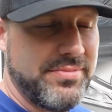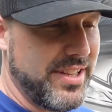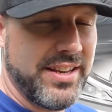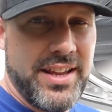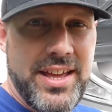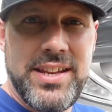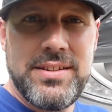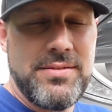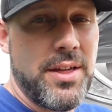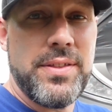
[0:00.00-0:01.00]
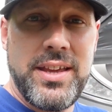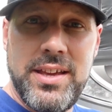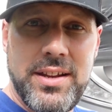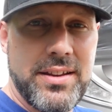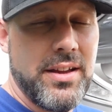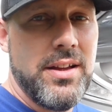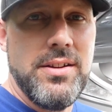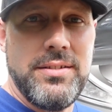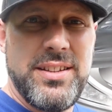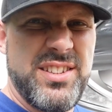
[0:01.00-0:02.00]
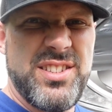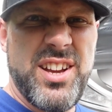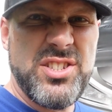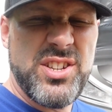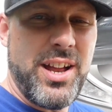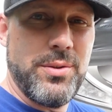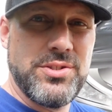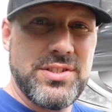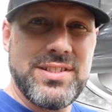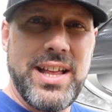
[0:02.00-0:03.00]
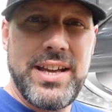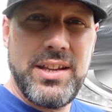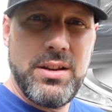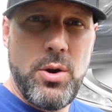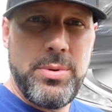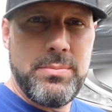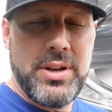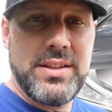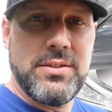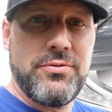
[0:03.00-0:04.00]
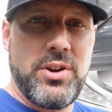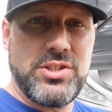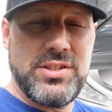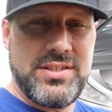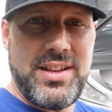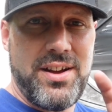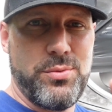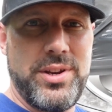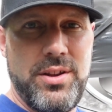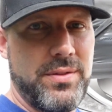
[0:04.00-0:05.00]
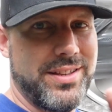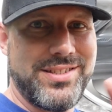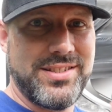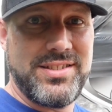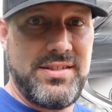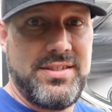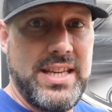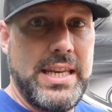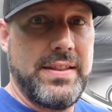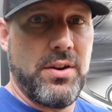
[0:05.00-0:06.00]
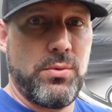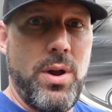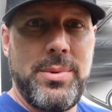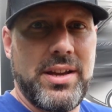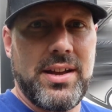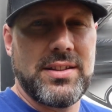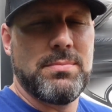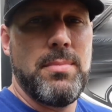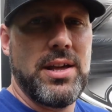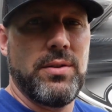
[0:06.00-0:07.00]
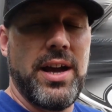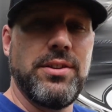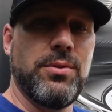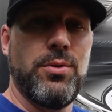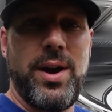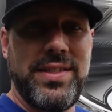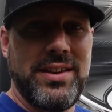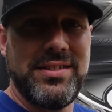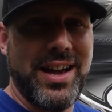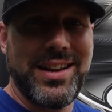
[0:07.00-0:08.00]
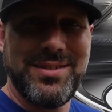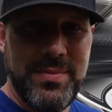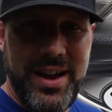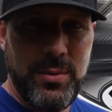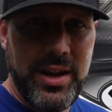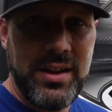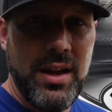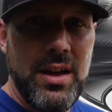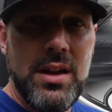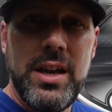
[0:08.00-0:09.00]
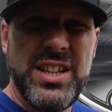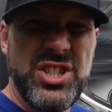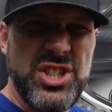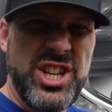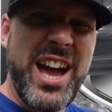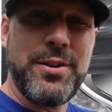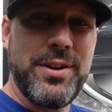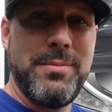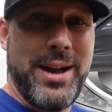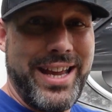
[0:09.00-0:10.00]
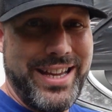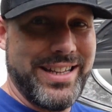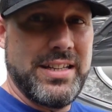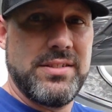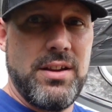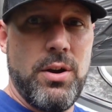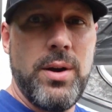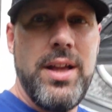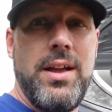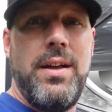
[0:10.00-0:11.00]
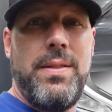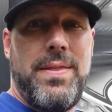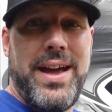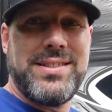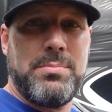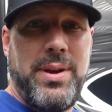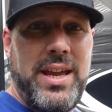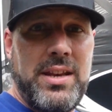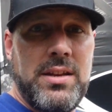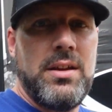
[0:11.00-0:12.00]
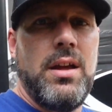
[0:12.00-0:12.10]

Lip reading: Didn't hit it, nothing hit it, didn't touch it. I was just sliding it open, but it's a friction style window that's just sitting there rubbing against metal. I don't know why they designed them that way. It just shattered in my hand. So that's a pain.